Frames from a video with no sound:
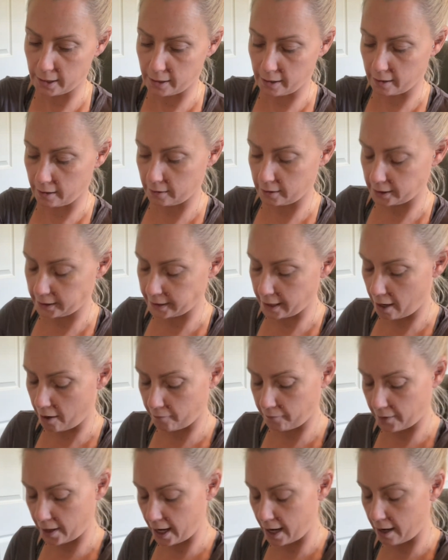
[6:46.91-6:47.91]
The
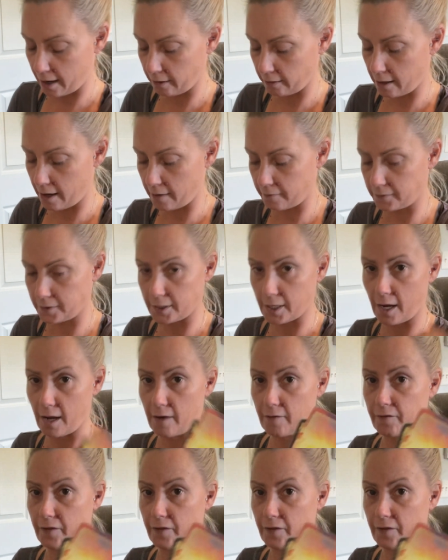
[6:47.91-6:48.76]
self-care, love stuff.